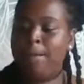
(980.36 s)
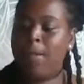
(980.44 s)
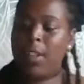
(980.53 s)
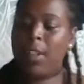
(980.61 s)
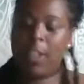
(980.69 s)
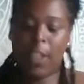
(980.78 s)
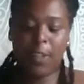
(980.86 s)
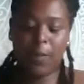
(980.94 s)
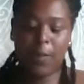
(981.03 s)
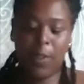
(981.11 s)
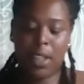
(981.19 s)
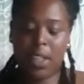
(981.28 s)
So, because the
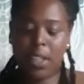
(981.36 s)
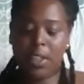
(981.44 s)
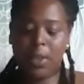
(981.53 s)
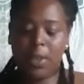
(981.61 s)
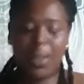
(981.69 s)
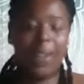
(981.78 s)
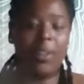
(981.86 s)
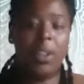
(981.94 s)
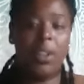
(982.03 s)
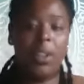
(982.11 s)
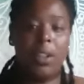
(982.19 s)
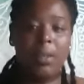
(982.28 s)
first energy we have the
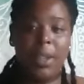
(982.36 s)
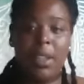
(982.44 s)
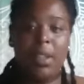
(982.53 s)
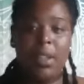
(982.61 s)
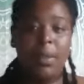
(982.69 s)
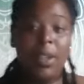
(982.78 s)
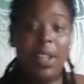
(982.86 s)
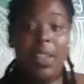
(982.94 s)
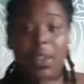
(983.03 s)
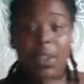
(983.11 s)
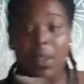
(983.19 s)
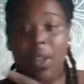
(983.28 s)
Hermit, so we know that's
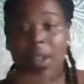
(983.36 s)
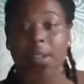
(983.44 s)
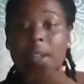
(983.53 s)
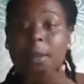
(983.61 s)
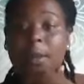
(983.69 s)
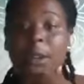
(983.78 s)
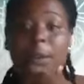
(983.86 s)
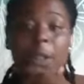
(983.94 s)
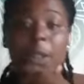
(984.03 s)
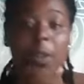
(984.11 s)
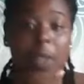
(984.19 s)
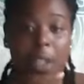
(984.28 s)
you guys coming up in your
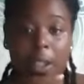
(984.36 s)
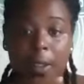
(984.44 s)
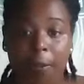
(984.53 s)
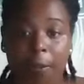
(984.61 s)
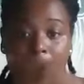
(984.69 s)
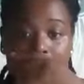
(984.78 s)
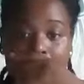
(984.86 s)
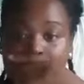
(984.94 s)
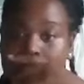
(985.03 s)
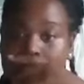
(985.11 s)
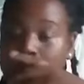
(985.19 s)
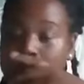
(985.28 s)
reading. There
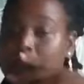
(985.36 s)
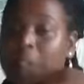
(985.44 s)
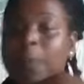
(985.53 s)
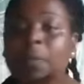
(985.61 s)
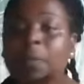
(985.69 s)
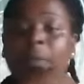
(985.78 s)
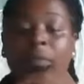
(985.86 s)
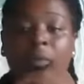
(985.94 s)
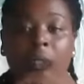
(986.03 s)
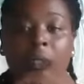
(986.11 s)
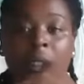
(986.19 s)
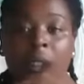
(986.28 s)
it goes.
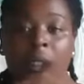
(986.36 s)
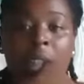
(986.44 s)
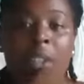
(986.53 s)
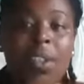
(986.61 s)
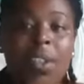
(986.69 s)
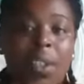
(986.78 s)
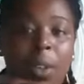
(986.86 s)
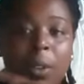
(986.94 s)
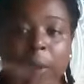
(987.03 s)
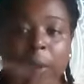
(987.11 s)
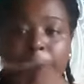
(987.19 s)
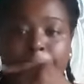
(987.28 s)

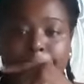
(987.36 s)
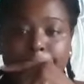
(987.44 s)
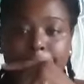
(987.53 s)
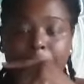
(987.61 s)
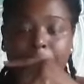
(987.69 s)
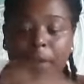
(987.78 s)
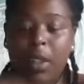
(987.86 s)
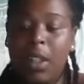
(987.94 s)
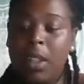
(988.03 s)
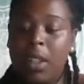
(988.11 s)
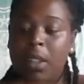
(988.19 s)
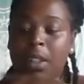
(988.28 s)
So, the
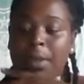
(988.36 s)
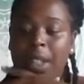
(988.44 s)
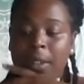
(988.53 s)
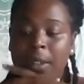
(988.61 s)
Hermit.